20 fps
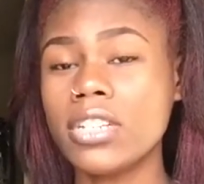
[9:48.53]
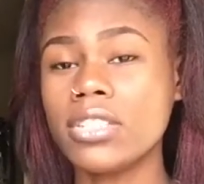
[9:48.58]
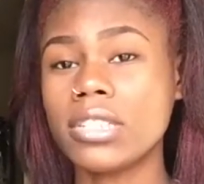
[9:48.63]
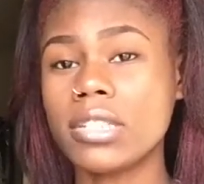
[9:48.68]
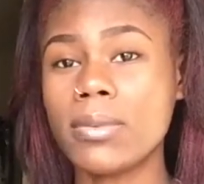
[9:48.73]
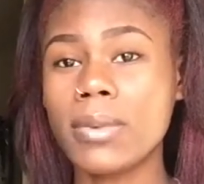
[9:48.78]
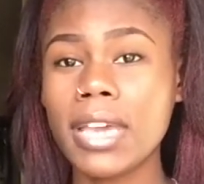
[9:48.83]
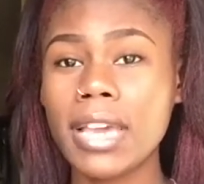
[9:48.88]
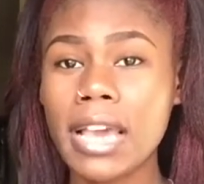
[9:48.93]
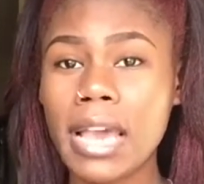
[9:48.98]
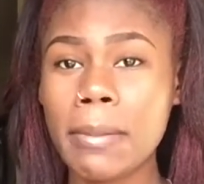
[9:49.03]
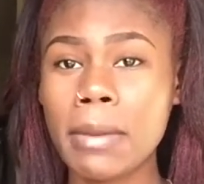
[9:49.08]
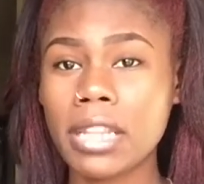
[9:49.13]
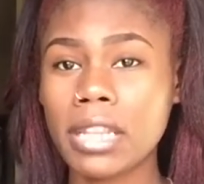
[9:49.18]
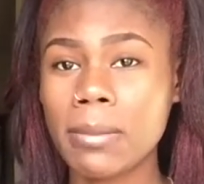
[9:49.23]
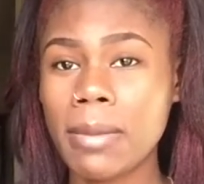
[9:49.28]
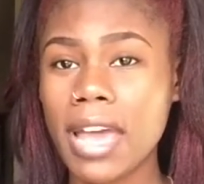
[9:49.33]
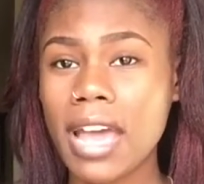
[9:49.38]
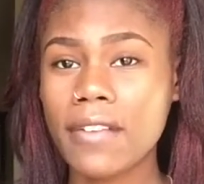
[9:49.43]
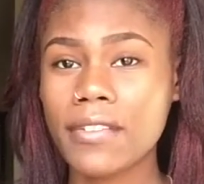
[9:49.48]
So when he came out
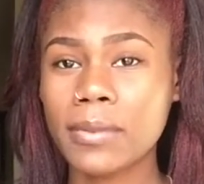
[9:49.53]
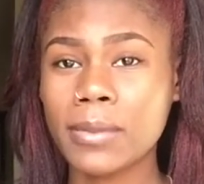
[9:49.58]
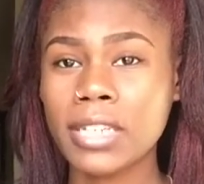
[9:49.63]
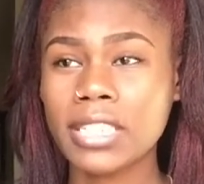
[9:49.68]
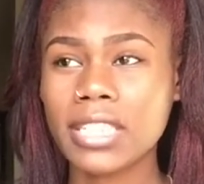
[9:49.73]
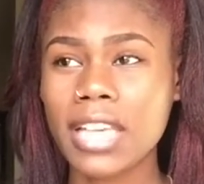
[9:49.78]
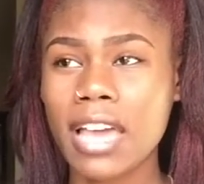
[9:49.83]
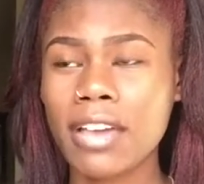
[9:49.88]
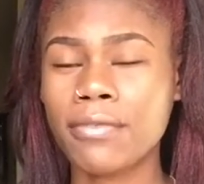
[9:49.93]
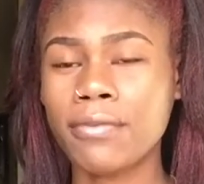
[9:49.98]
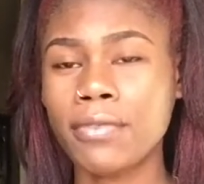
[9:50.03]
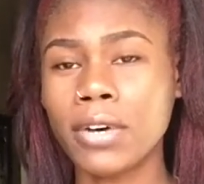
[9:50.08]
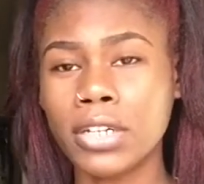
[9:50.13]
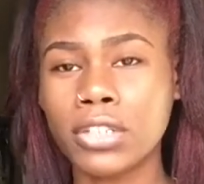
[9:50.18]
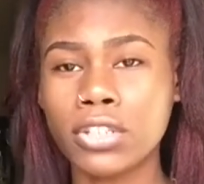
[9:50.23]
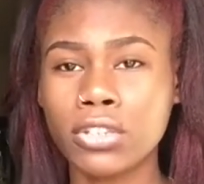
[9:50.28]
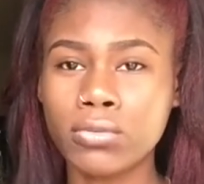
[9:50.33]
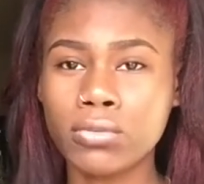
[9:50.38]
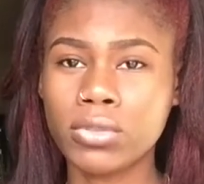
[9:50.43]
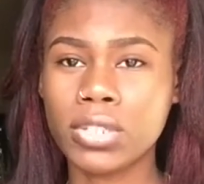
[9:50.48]
the bathroom, he's like,
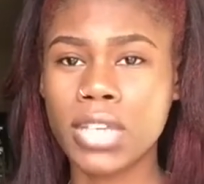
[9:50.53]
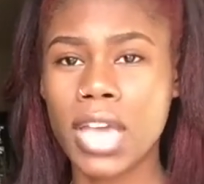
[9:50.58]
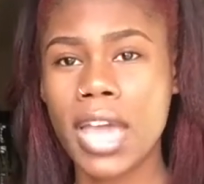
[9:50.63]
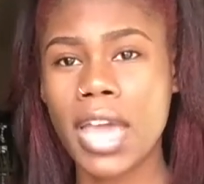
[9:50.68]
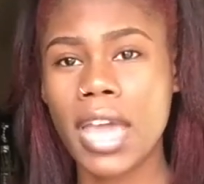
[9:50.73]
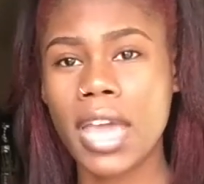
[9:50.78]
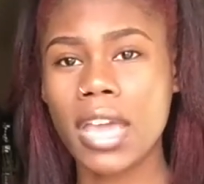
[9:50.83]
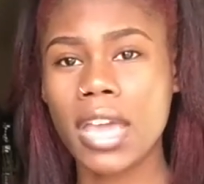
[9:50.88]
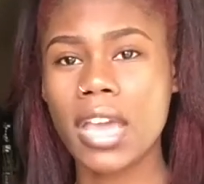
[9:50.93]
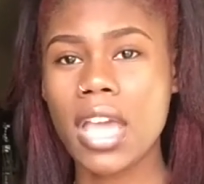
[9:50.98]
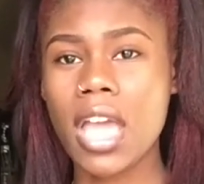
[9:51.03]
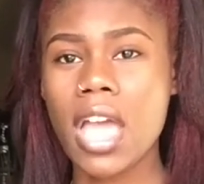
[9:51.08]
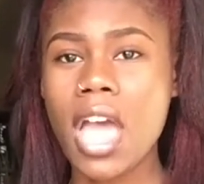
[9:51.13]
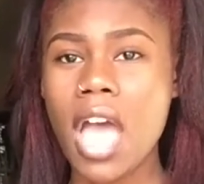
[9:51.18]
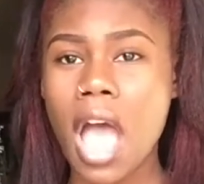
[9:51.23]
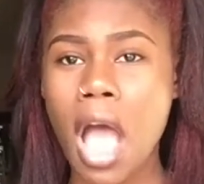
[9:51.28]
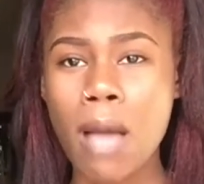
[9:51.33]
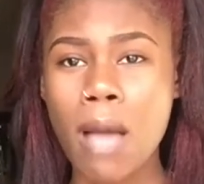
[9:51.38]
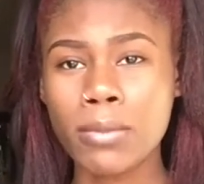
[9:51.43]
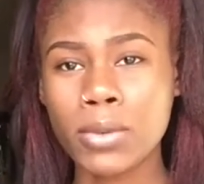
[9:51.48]
fuck you, Tay.
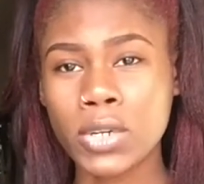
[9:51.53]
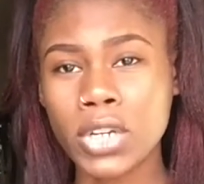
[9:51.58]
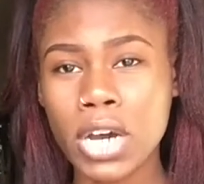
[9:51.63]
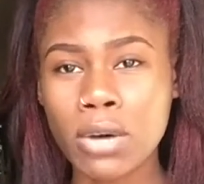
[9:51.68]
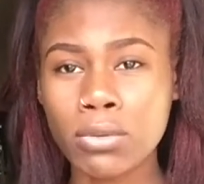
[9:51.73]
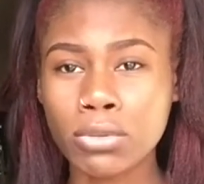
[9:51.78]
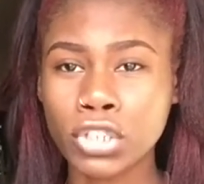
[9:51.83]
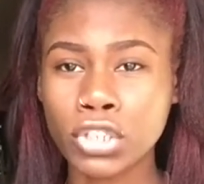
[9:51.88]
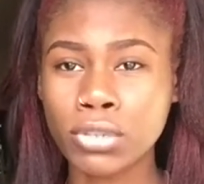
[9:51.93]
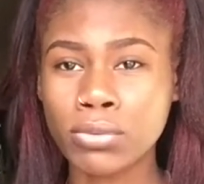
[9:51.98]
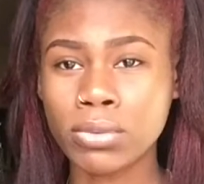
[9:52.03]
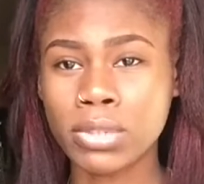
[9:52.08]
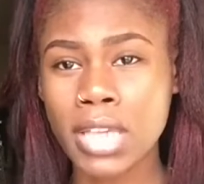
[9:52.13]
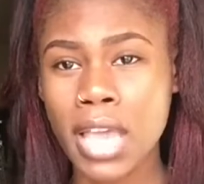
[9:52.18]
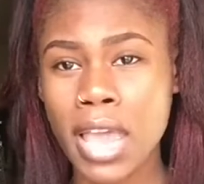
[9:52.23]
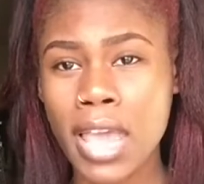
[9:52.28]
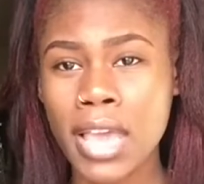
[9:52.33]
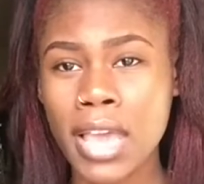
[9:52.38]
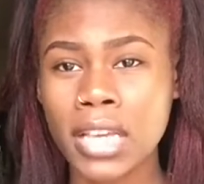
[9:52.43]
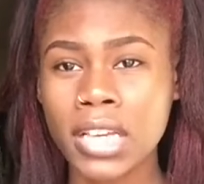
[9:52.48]
I'm done with you,
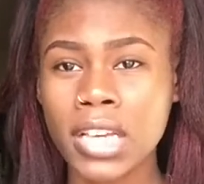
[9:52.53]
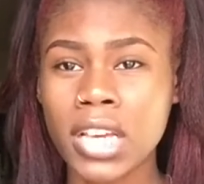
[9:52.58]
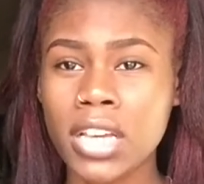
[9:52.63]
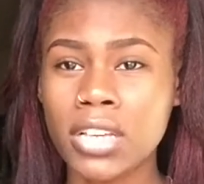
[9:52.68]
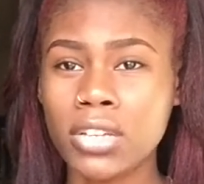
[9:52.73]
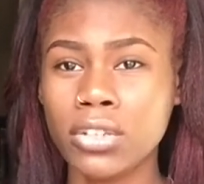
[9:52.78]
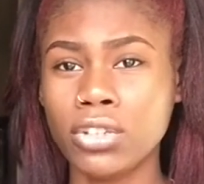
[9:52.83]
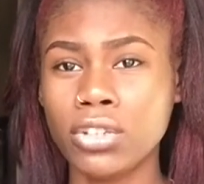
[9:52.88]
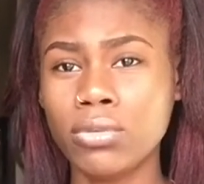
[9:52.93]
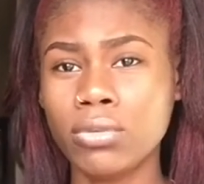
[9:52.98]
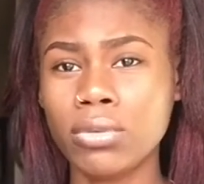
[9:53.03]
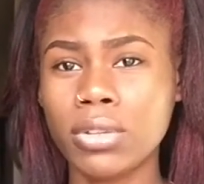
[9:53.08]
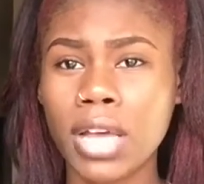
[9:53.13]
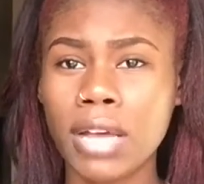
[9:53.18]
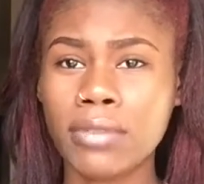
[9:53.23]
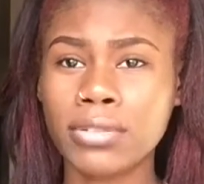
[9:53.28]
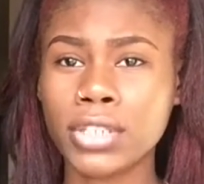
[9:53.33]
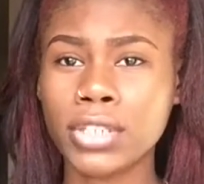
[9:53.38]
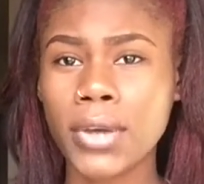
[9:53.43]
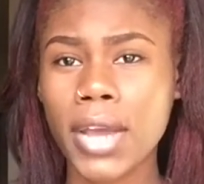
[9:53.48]
Tay. You
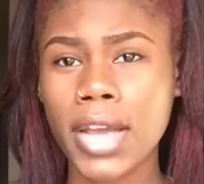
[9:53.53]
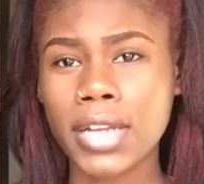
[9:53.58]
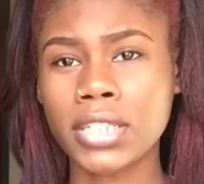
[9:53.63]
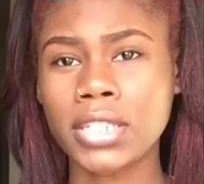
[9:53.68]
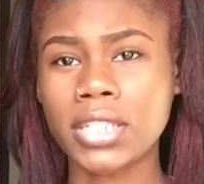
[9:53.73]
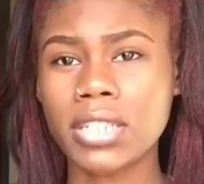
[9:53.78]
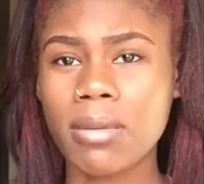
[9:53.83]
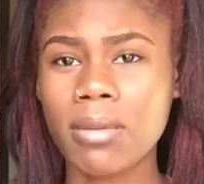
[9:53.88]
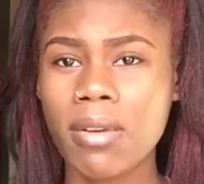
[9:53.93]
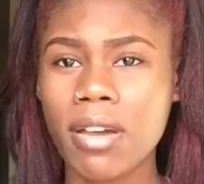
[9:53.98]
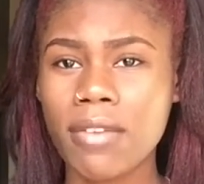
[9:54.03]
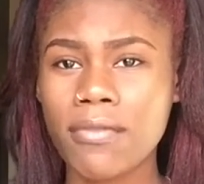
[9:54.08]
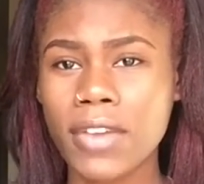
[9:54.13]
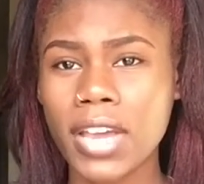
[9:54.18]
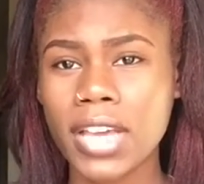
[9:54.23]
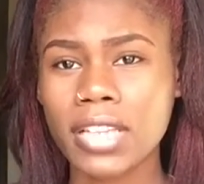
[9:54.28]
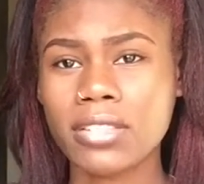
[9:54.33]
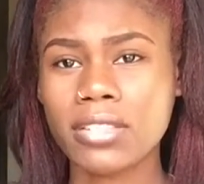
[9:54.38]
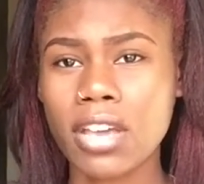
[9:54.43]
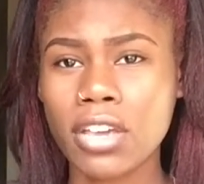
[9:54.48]
left scratches on my
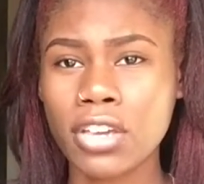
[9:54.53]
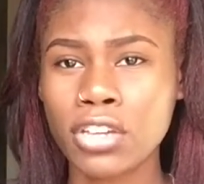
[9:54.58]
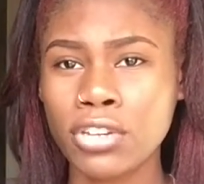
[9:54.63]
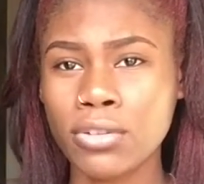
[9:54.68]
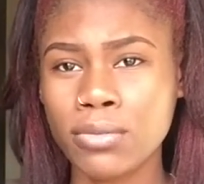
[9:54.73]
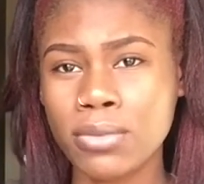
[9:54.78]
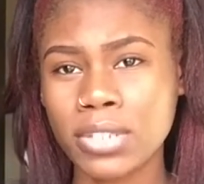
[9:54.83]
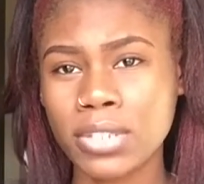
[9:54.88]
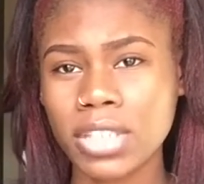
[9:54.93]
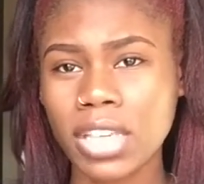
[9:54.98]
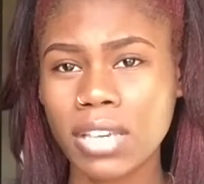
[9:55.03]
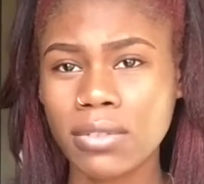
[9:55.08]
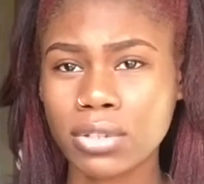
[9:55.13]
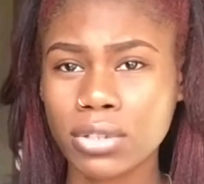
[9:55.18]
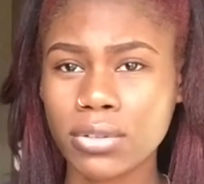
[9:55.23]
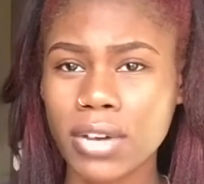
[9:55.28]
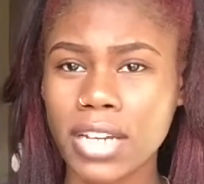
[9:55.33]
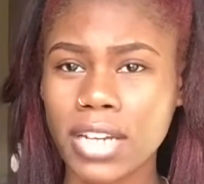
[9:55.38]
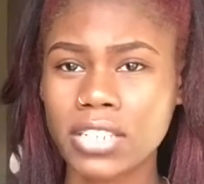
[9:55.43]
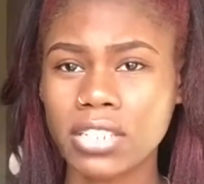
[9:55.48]
face. All you do is leave
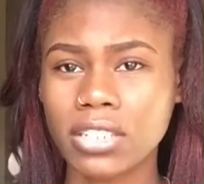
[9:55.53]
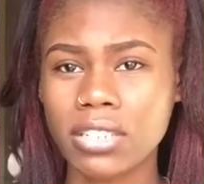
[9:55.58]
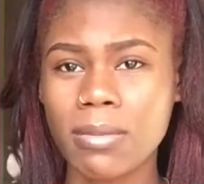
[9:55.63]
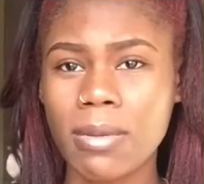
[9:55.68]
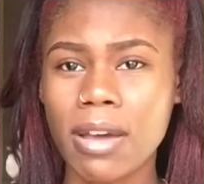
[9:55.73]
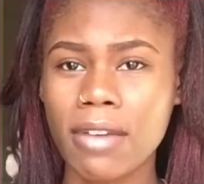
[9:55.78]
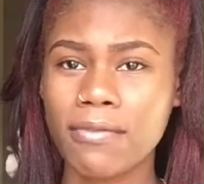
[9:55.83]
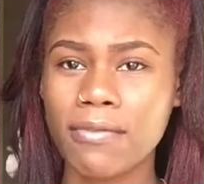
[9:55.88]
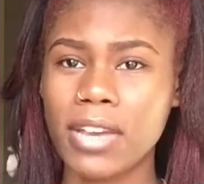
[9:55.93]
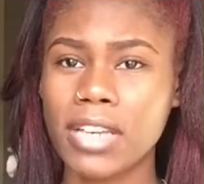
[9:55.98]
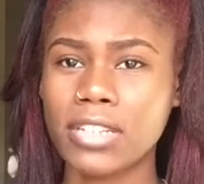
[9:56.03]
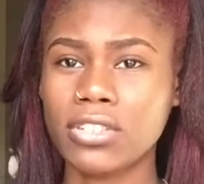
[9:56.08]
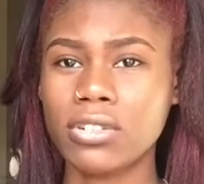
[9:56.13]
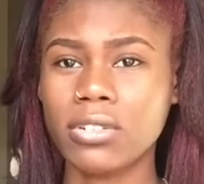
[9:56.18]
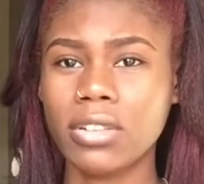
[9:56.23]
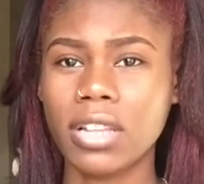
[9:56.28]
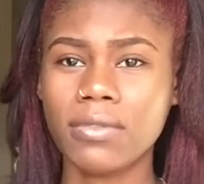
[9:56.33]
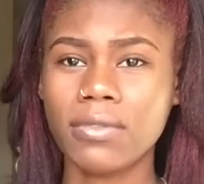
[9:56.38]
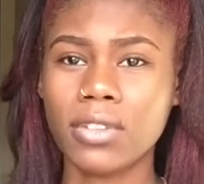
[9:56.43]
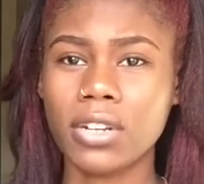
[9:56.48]
scratches on my face.
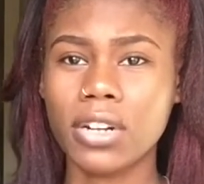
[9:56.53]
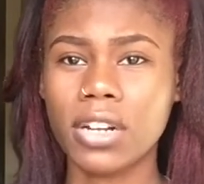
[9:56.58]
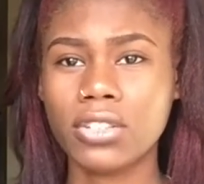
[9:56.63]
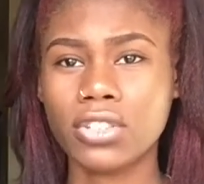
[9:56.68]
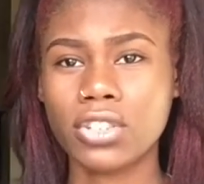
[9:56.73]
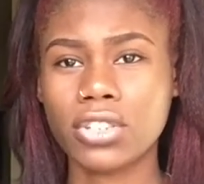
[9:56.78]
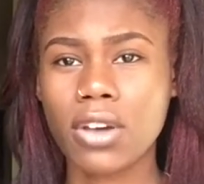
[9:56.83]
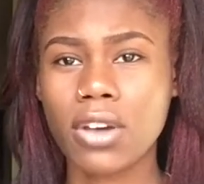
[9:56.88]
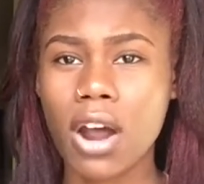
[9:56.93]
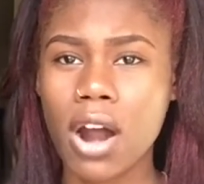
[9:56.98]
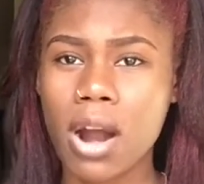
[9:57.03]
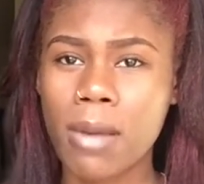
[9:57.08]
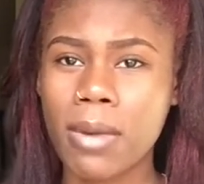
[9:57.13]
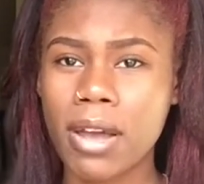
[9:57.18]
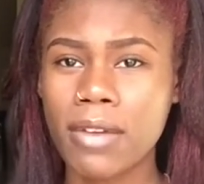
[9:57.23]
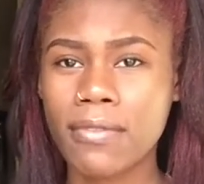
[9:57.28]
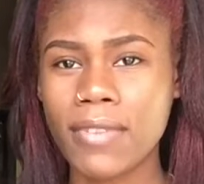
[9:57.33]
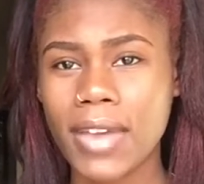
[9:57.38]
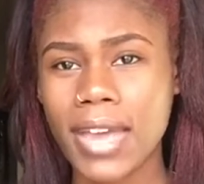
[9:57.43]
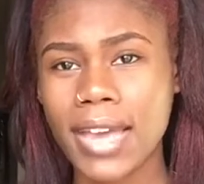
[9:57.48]
You left another scar on
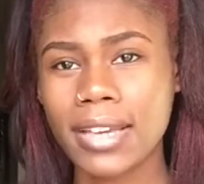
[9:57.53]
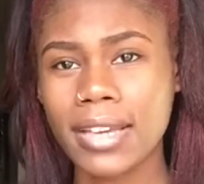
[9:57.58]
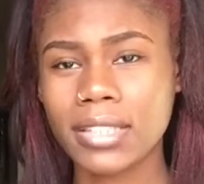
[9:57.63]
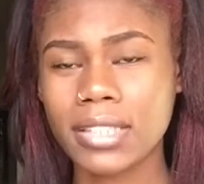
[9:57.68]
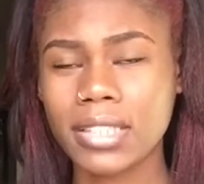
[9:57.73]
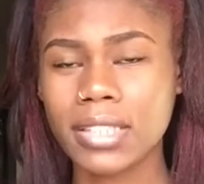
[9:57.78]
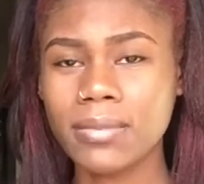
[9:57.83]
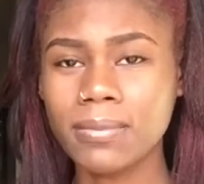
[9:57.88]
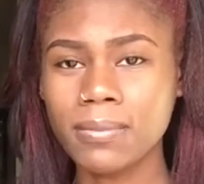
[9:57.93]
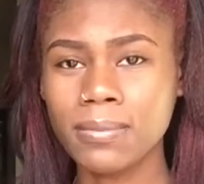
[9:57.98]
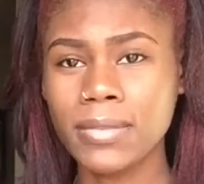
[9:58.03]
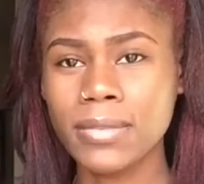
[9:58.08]
my face.